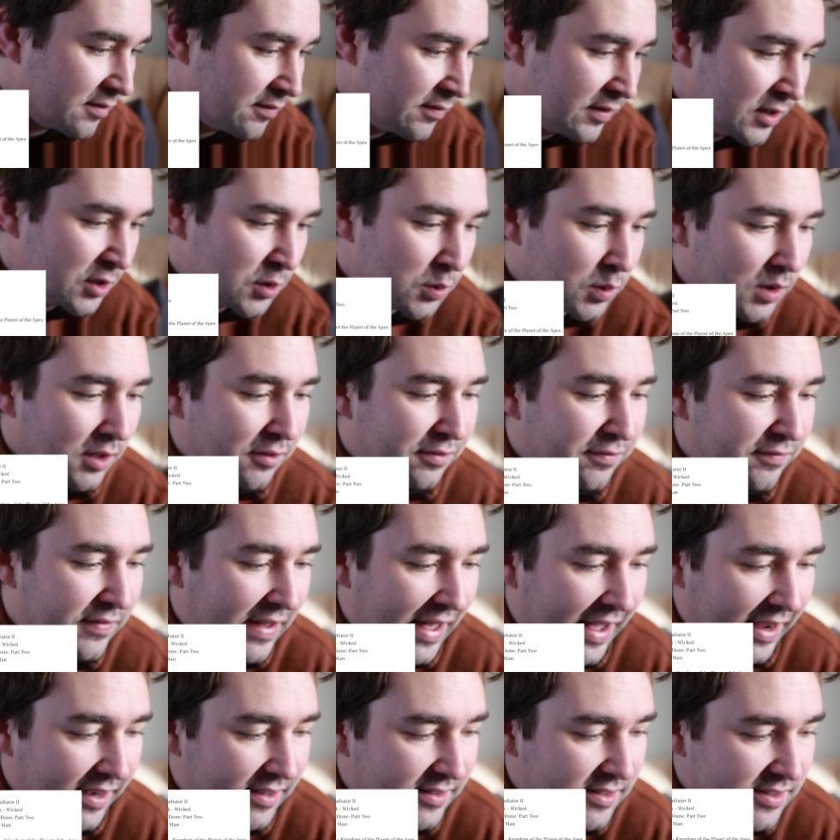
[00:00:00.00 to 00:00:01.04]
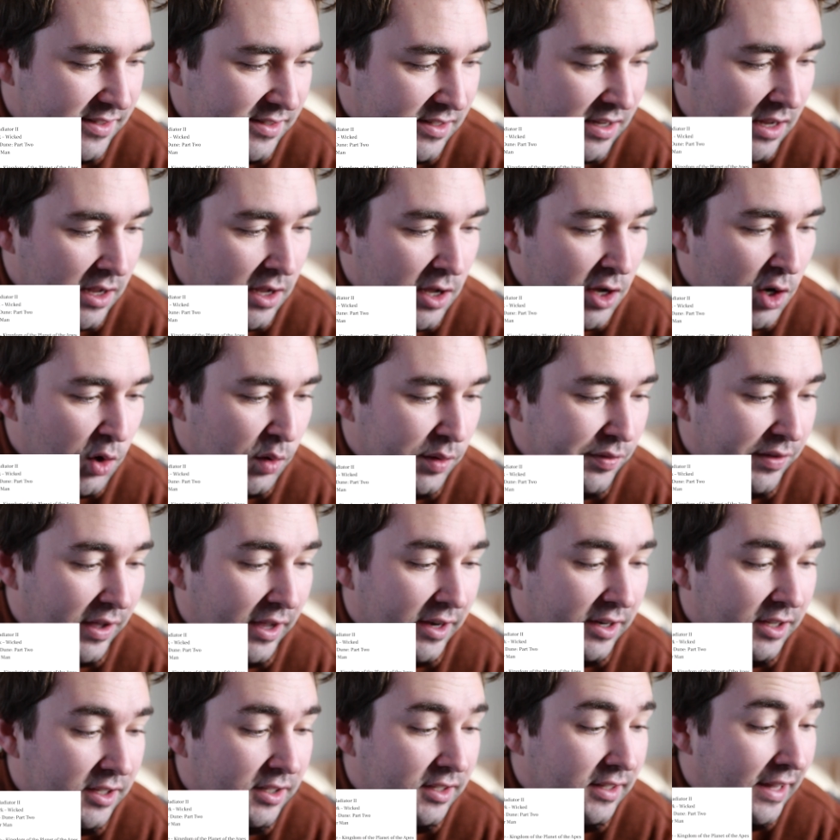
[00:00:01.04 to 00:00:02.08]
Visual Effects. We've
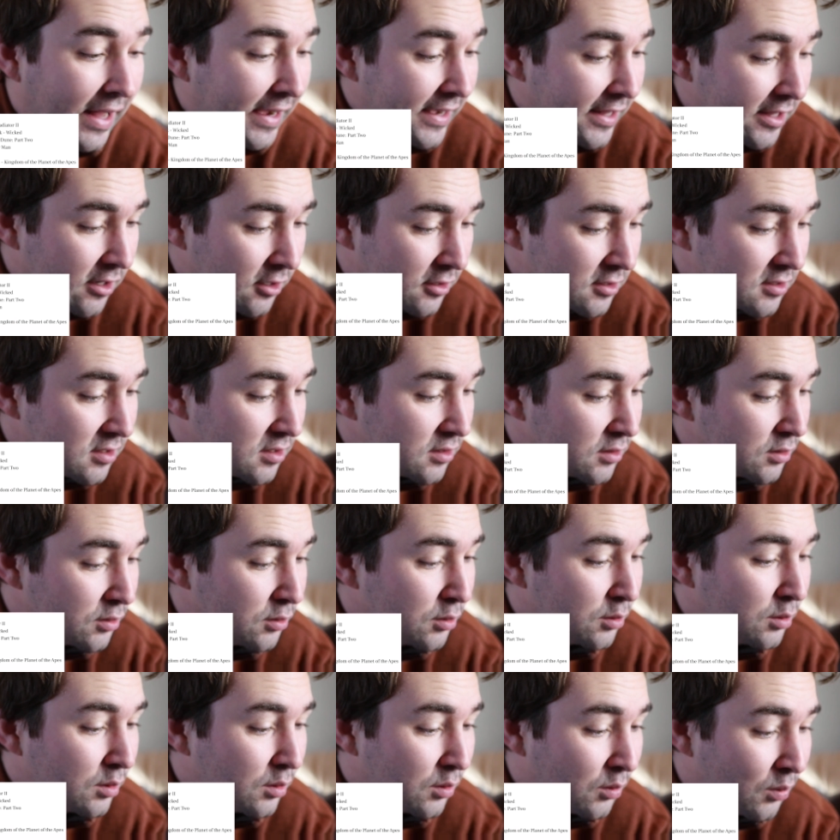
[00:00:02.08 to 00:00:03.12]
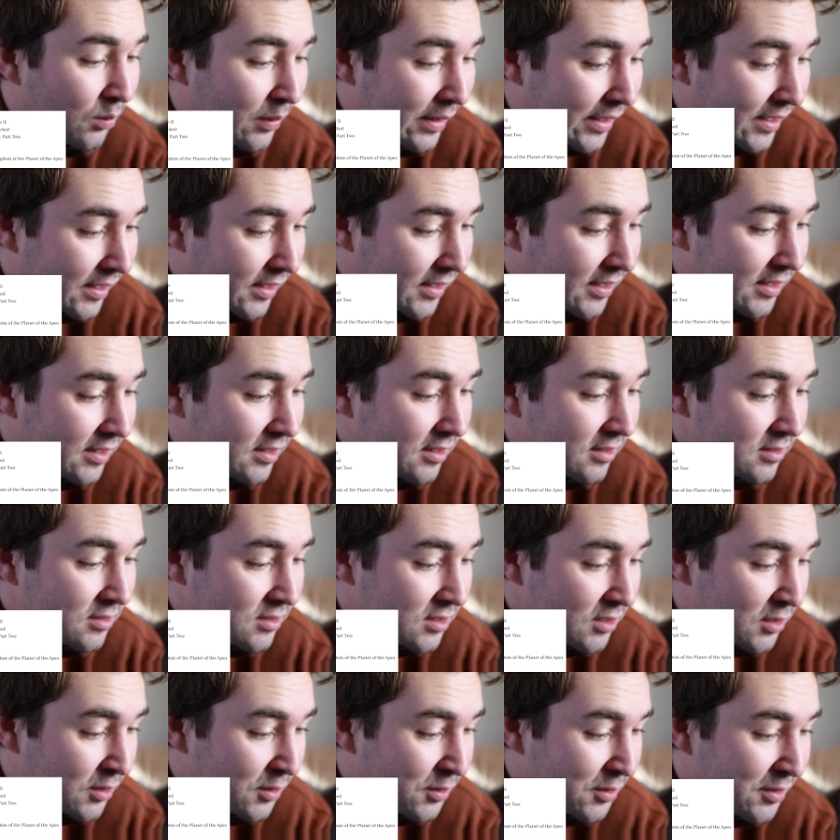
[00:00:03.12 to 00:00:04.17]
got Gladiator 2, Wicked,
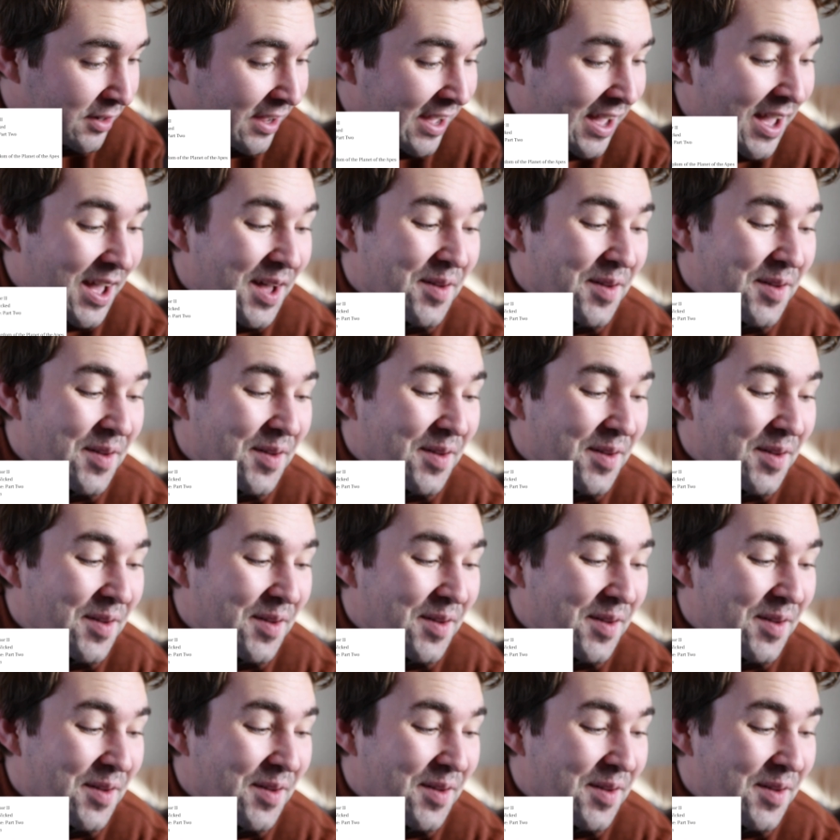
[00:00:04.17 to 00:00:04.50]
Dune,